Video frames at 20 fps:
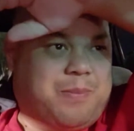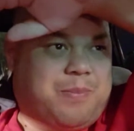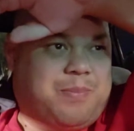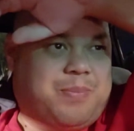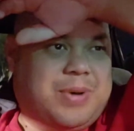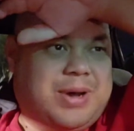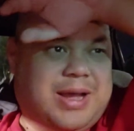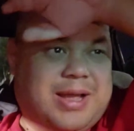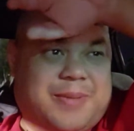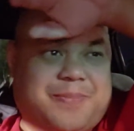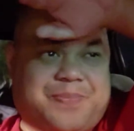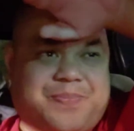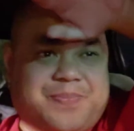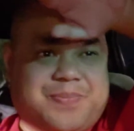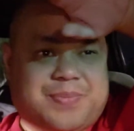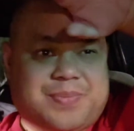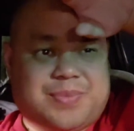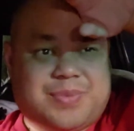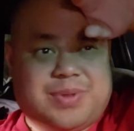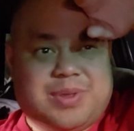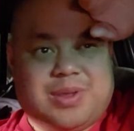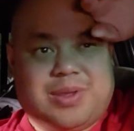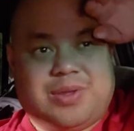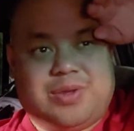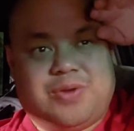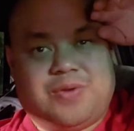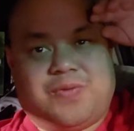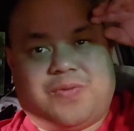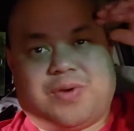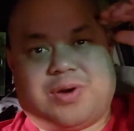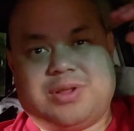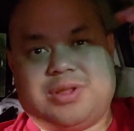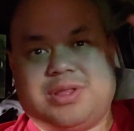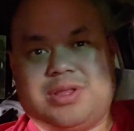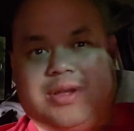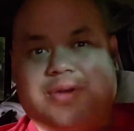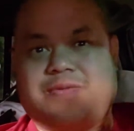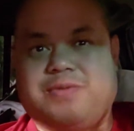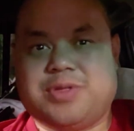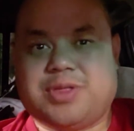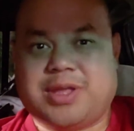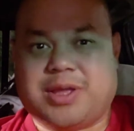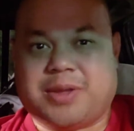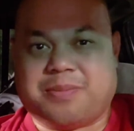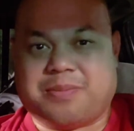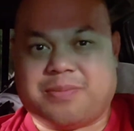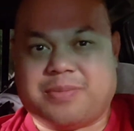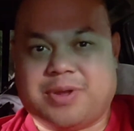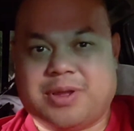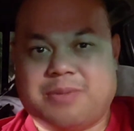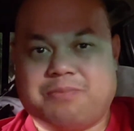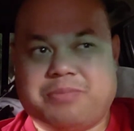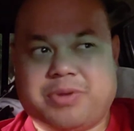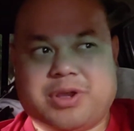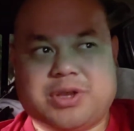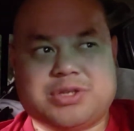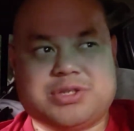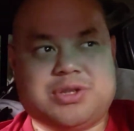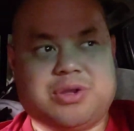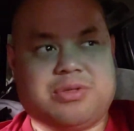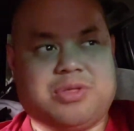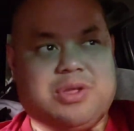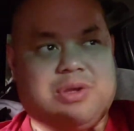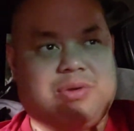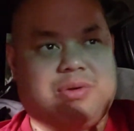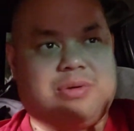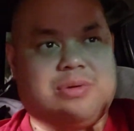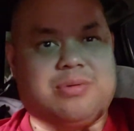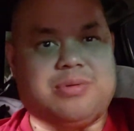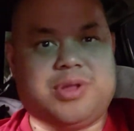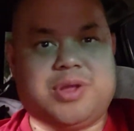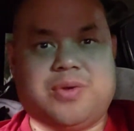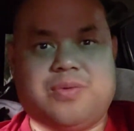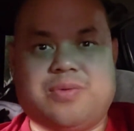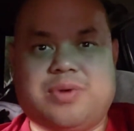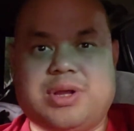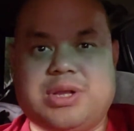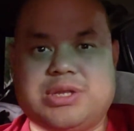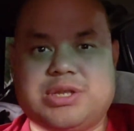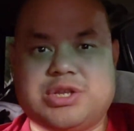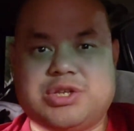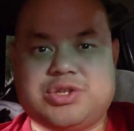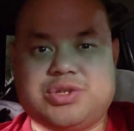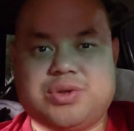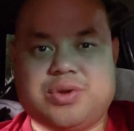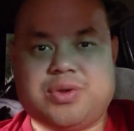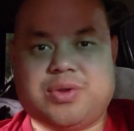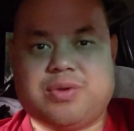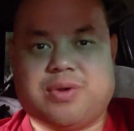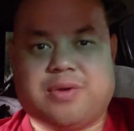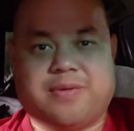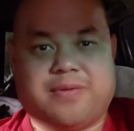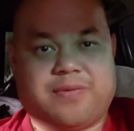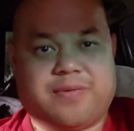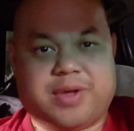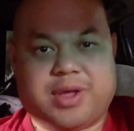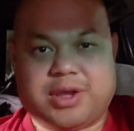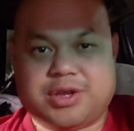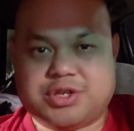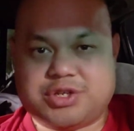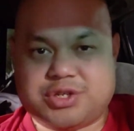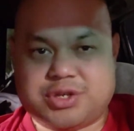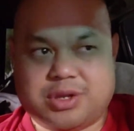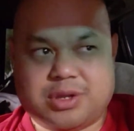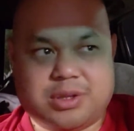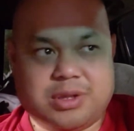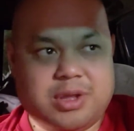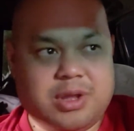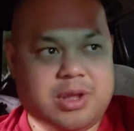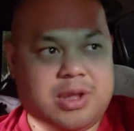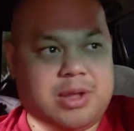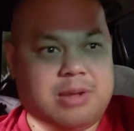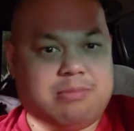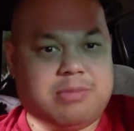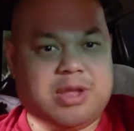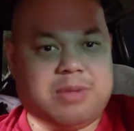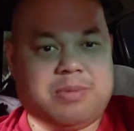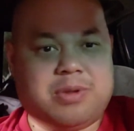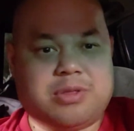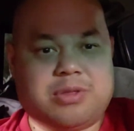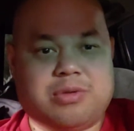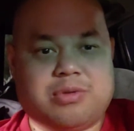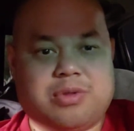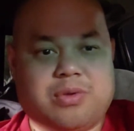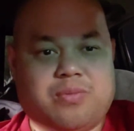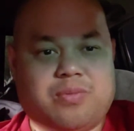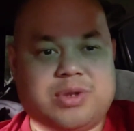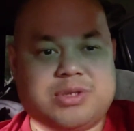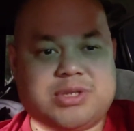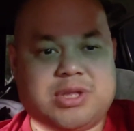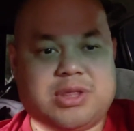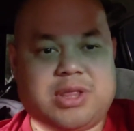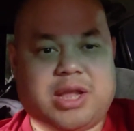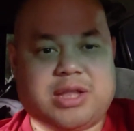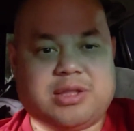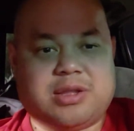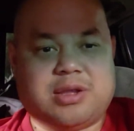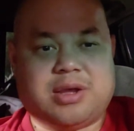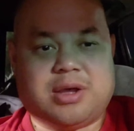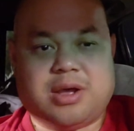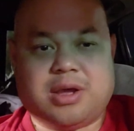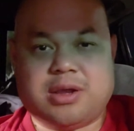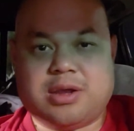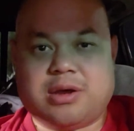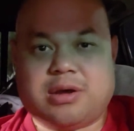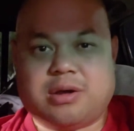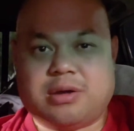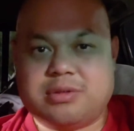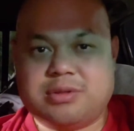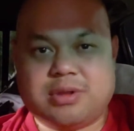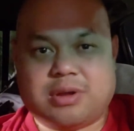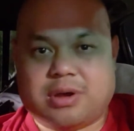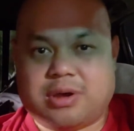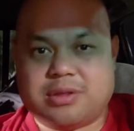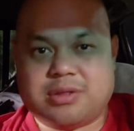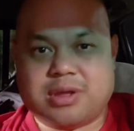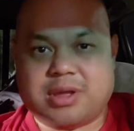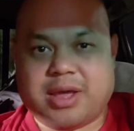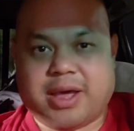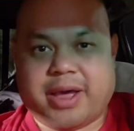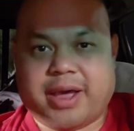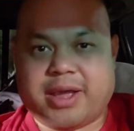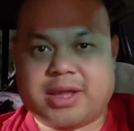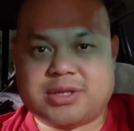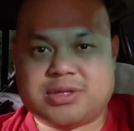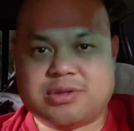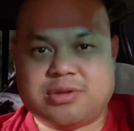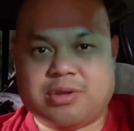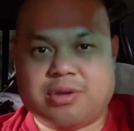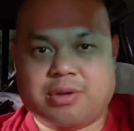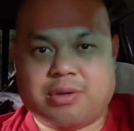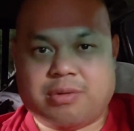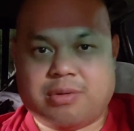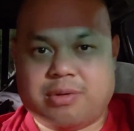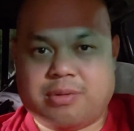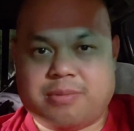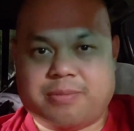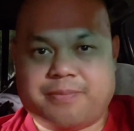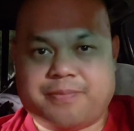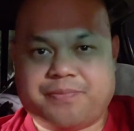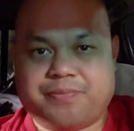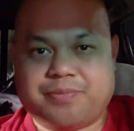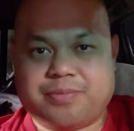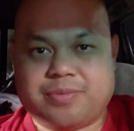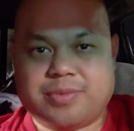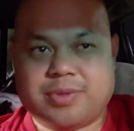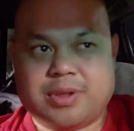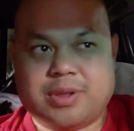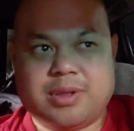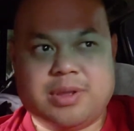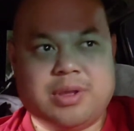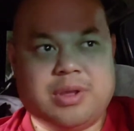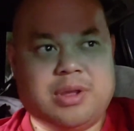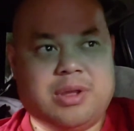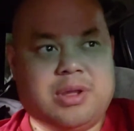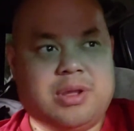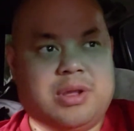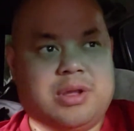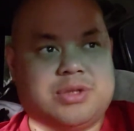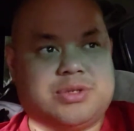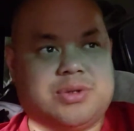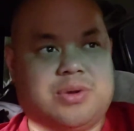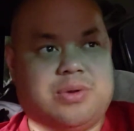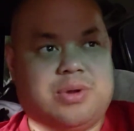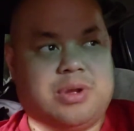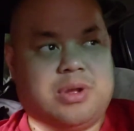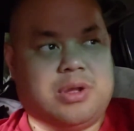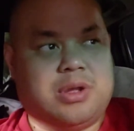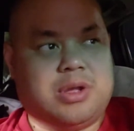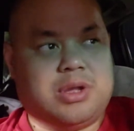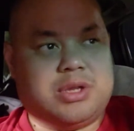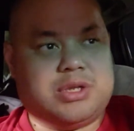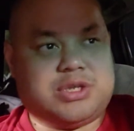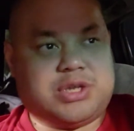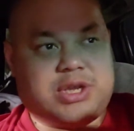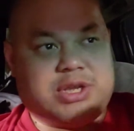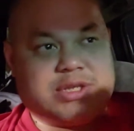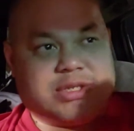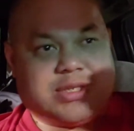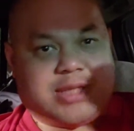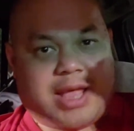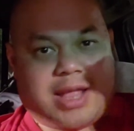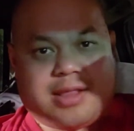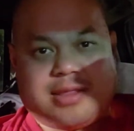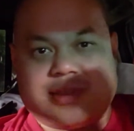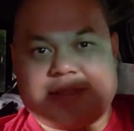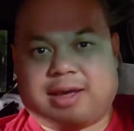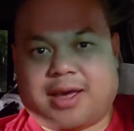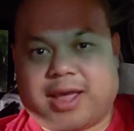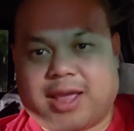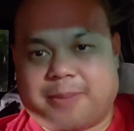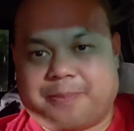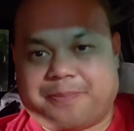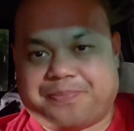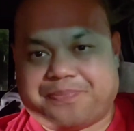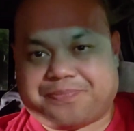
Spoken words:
But you fall in love with them because they're the only ones that show you affection. Maybe they're the ones that like to hug all the guys in their group. So she's that type.